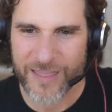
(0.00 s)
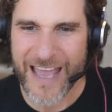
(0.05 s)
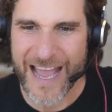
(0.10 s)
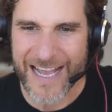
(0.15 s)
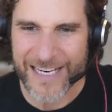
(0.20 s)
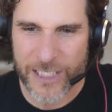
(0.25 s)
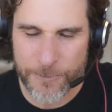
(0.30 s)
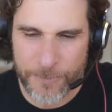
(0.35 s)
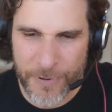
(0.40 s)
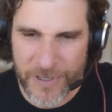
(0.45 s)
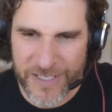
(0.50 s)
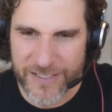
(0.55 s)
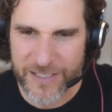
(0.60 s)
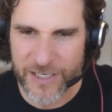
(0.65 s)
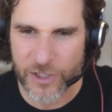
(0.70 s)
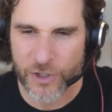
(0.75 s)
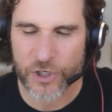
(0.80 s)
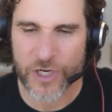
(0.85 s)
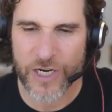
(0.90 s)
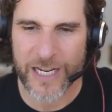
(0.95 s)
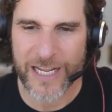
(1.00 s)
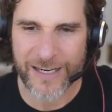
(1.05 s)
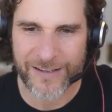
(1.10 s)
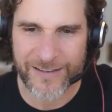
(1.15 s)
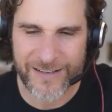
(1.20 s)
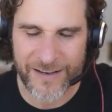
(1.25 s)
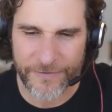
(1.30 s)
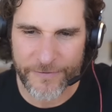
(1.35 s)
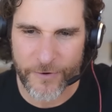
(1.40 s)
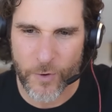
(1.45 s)
That's positioning,
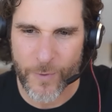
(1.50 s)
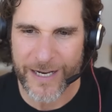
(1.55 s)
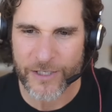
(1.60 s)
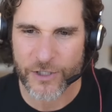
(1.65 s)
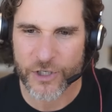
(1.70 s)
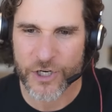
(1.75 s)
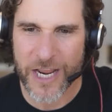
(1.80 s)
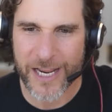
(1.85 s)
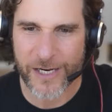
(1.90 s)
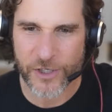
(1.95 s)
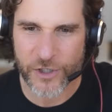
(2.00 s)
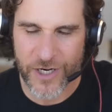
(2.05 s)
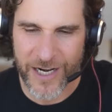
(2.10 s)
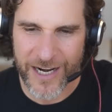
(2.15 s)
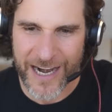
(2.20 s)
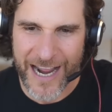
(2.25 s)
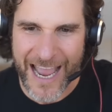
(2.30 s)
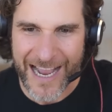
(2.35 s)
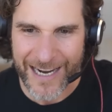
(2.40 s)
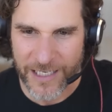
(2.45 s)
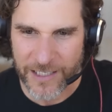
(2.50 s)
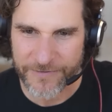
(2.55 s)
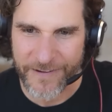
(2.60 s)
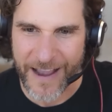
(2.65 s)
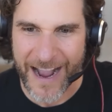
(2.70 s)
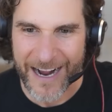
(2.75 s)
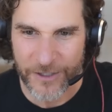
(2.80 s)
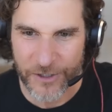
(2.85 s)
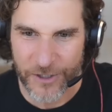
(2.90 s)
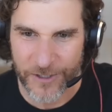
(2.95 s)
differentiation, and X
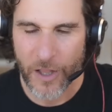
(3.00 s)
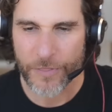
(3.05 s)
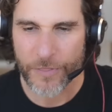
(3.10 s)
factor.